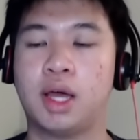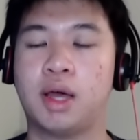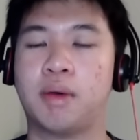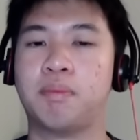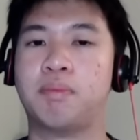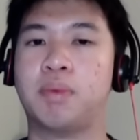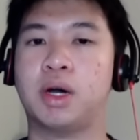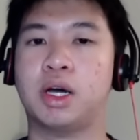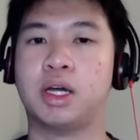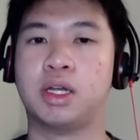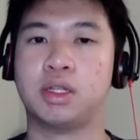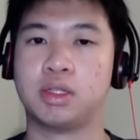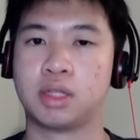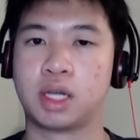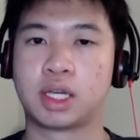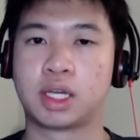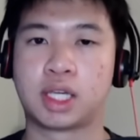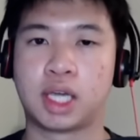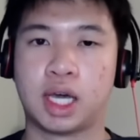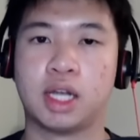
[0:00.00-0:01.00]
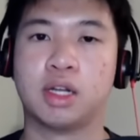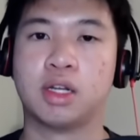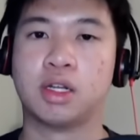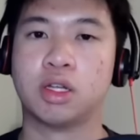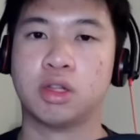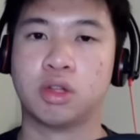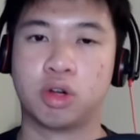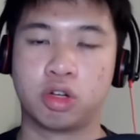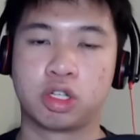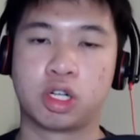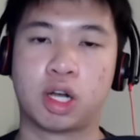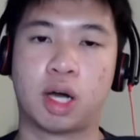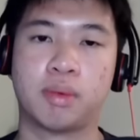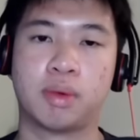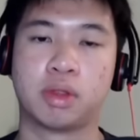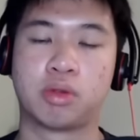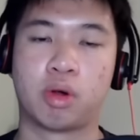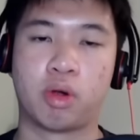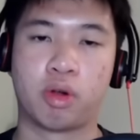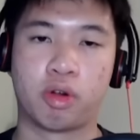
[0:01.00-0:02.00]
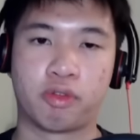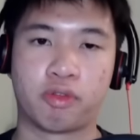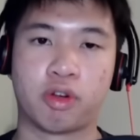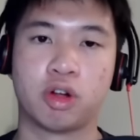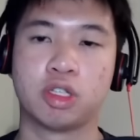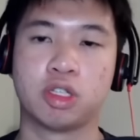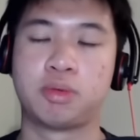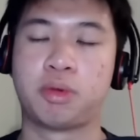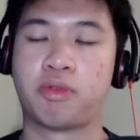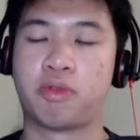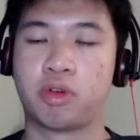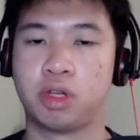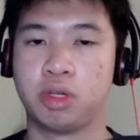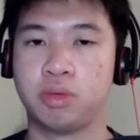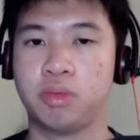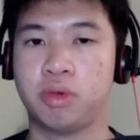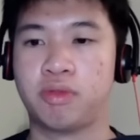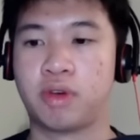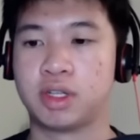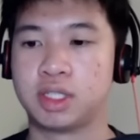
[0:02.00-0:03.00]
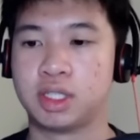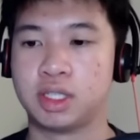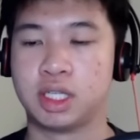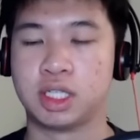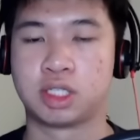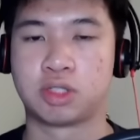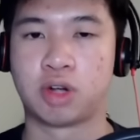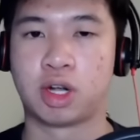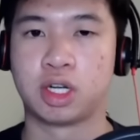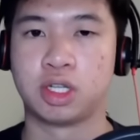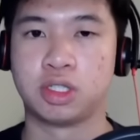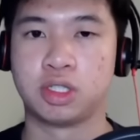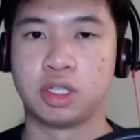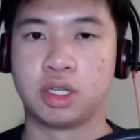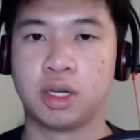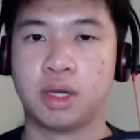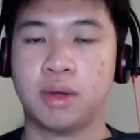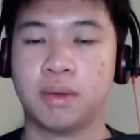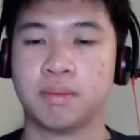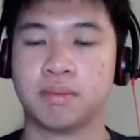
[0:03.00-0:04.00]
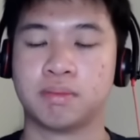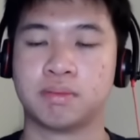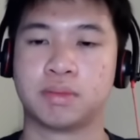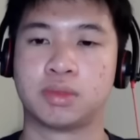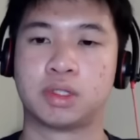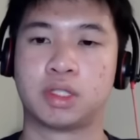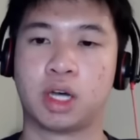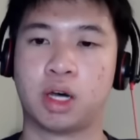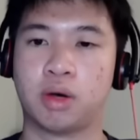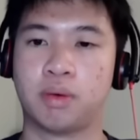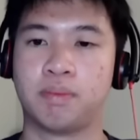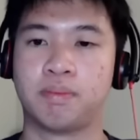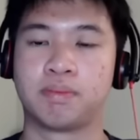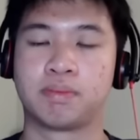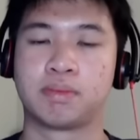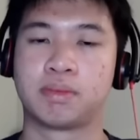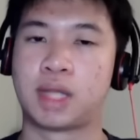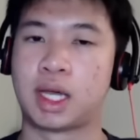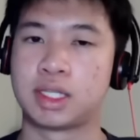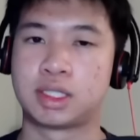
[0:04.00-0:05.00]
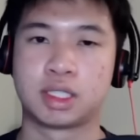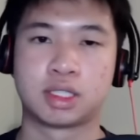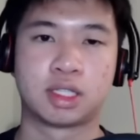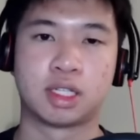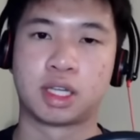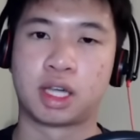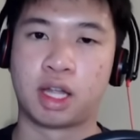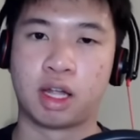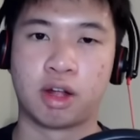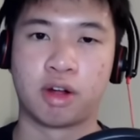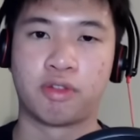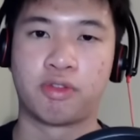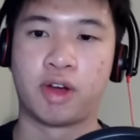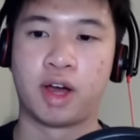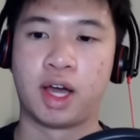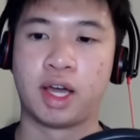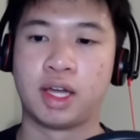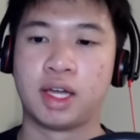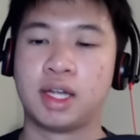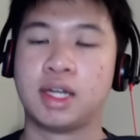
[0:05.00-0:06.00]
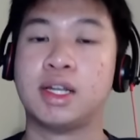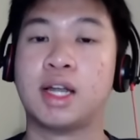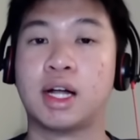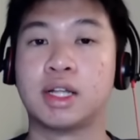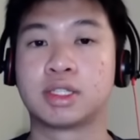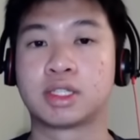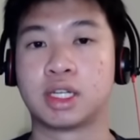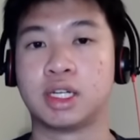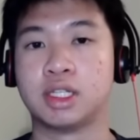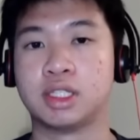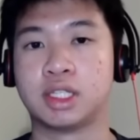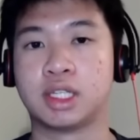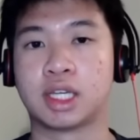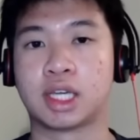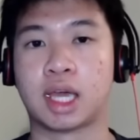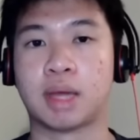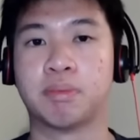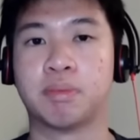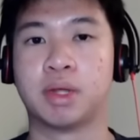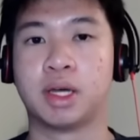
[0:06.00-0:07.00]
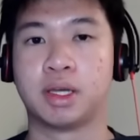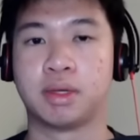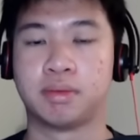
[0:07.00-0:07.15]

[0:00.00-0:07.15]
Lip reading: But again, learn Goblin Thrower first before you move on to this strategy. So that's just to clarify. Now let's get into the gameplay.